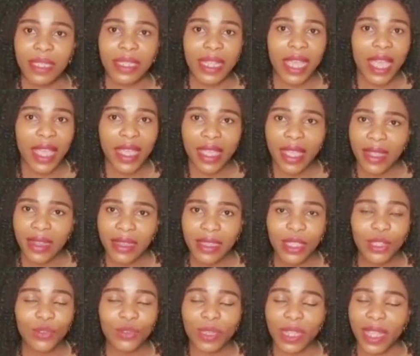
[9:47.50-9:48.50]
tired
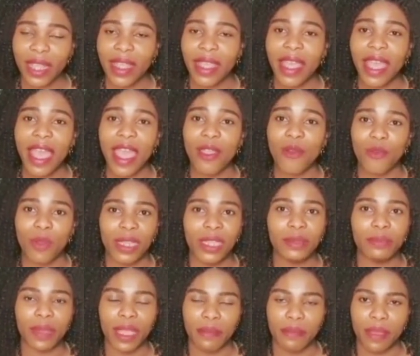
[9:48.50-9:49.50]
today, I
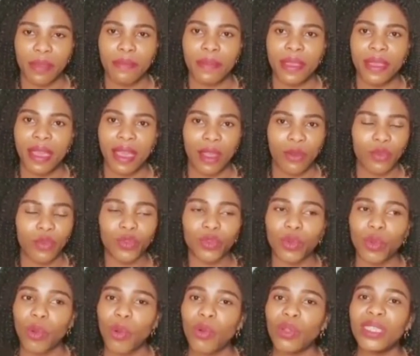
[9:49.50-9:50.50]
want my baby
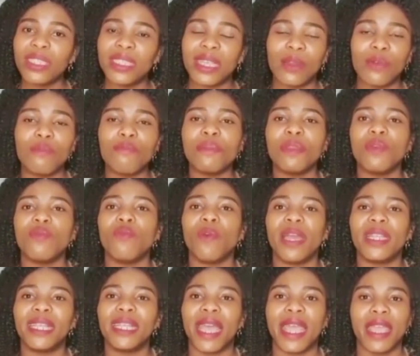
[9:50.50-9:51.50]
out, or tell me
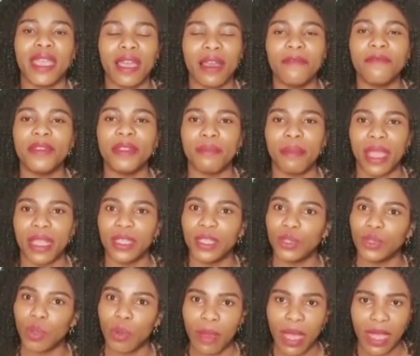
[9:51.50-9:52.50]
what I have in my
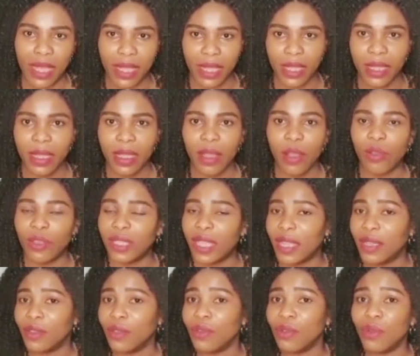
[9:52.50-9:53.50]
stomach,
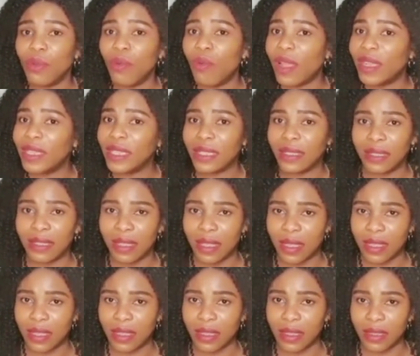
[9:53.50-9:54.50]
because I don't know what is
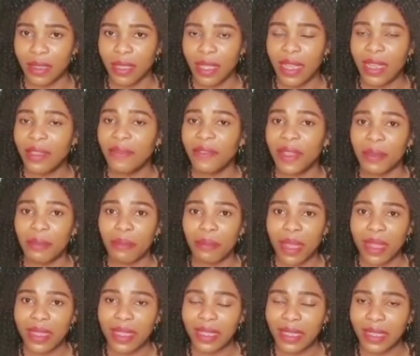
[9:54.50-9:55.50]
this. 11
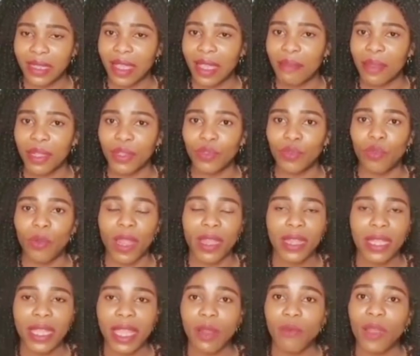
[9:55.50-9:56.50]
months is coming to
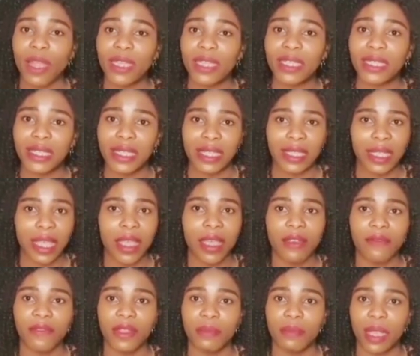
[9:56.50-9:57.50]
1 year. What is this I
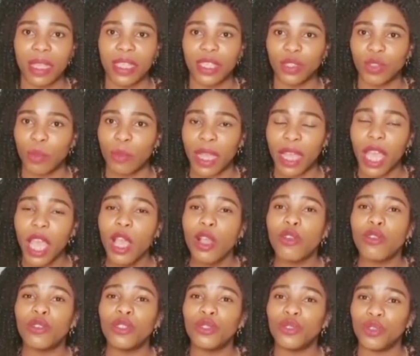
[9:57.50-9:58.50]
have in my stomach?
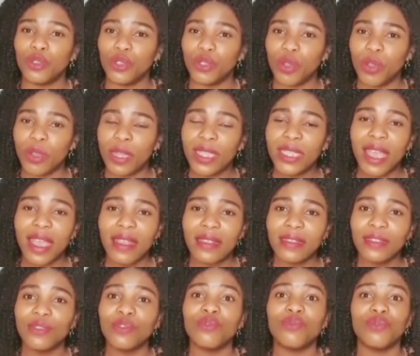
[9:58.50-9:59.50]
Because your
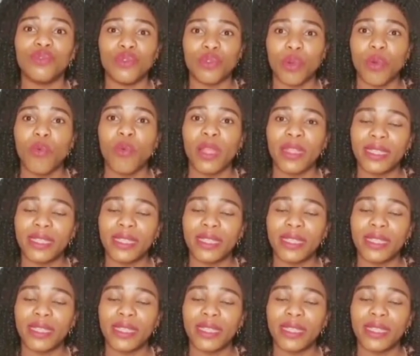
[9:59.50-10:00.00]
doctors, you know